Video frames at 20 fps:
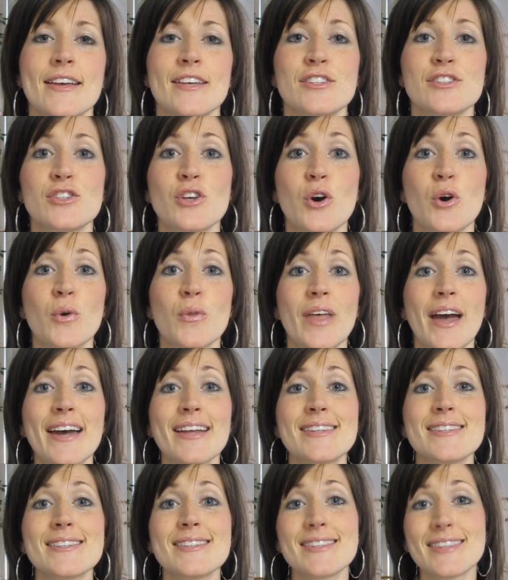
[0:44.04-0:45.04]
So
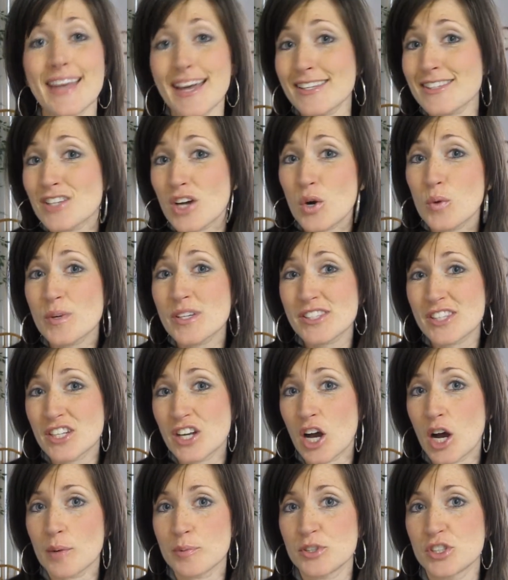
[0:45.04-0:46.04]
that that's always
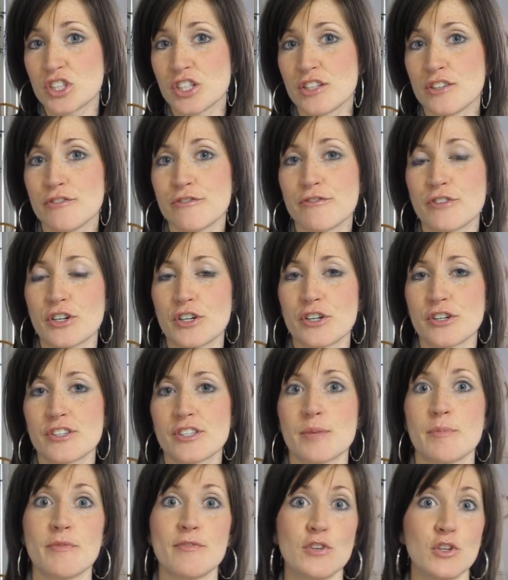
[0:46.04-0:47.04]
an option for
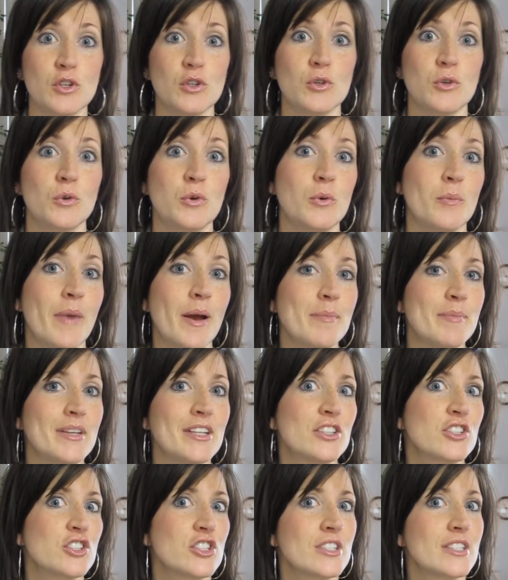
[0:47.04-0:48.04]
some of you who might
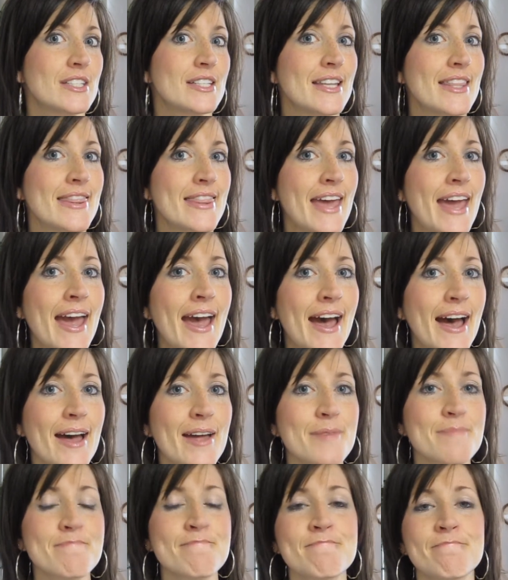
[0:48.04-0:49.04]
be interested in
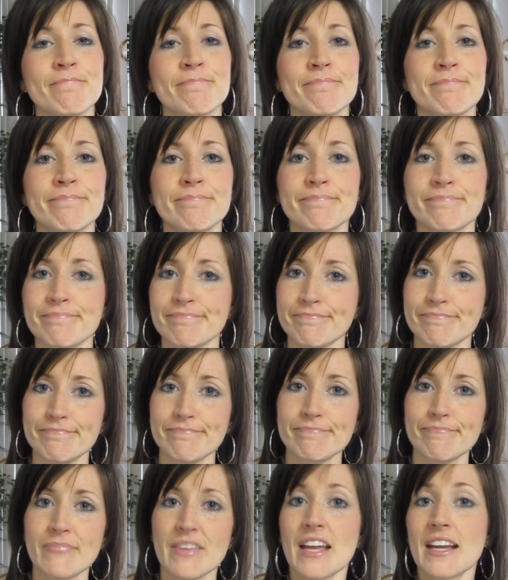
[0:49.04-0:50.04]
that.
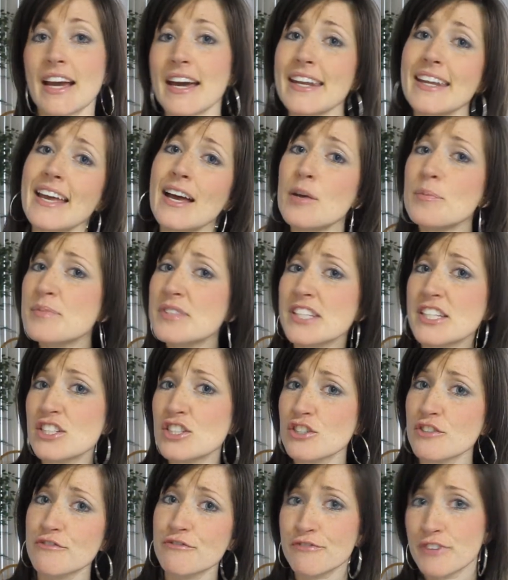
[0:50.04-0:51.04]
Kind of helps
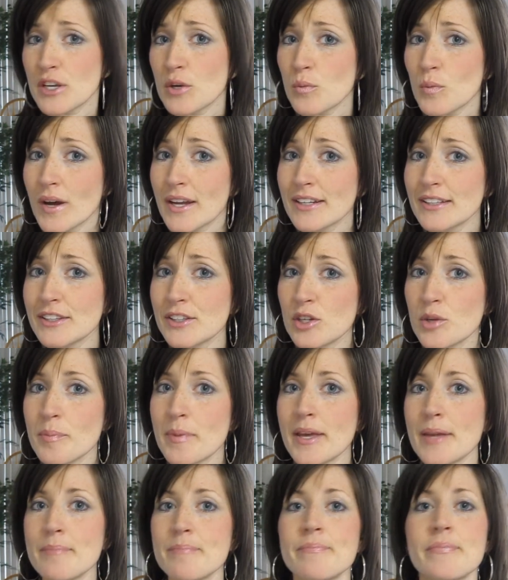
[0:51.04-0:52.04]
get your feet wet a little
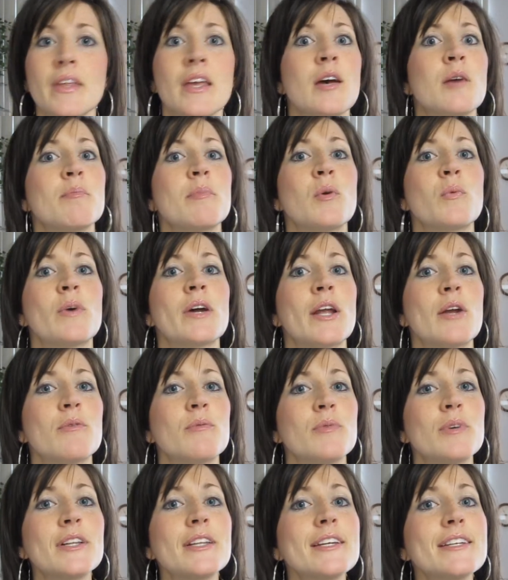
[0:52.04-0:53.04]
bit, but what I
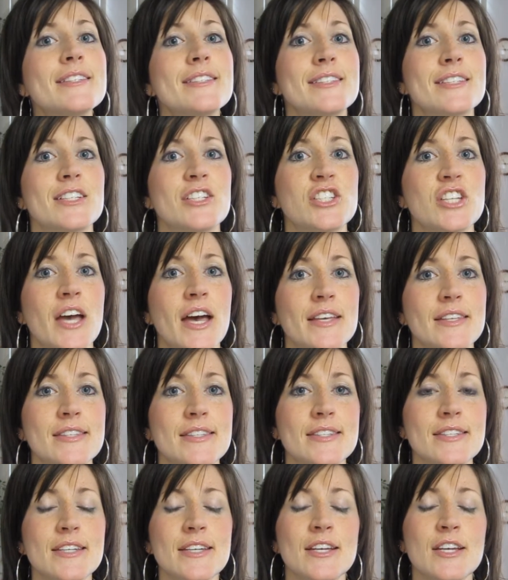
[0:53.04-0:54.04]
really
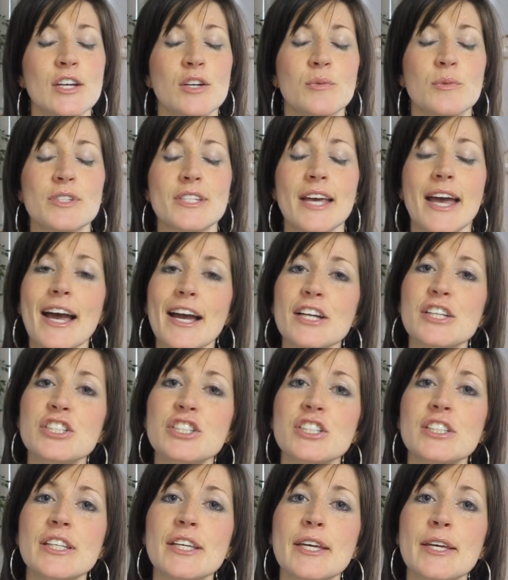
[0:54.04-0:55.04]
suggest would to
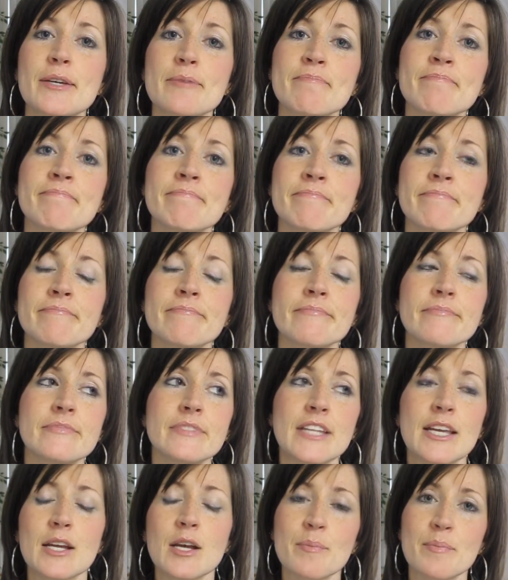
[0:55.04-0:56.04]
actually
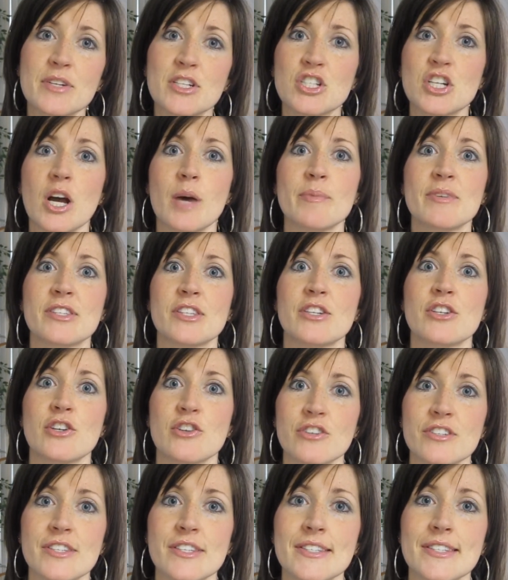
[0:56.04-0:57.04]
take up a job as a
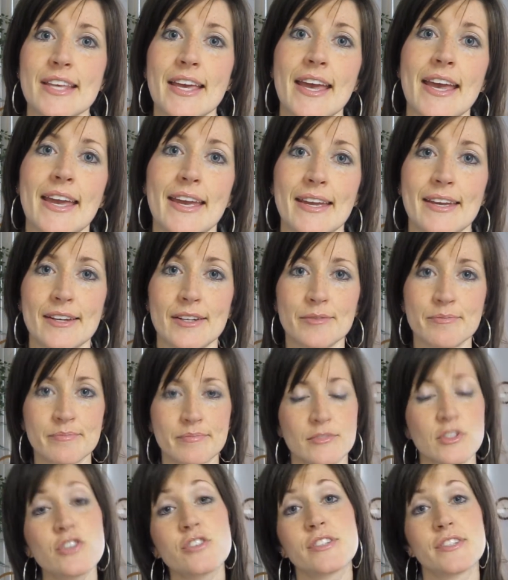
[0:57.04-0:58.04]
nurse's aide,
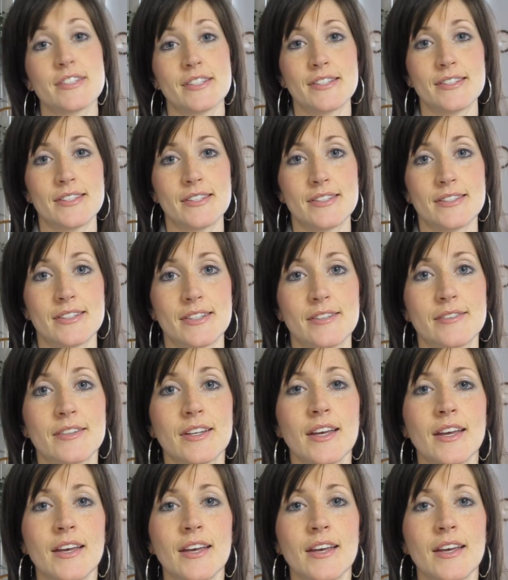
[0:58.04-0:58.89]
nurse's assistant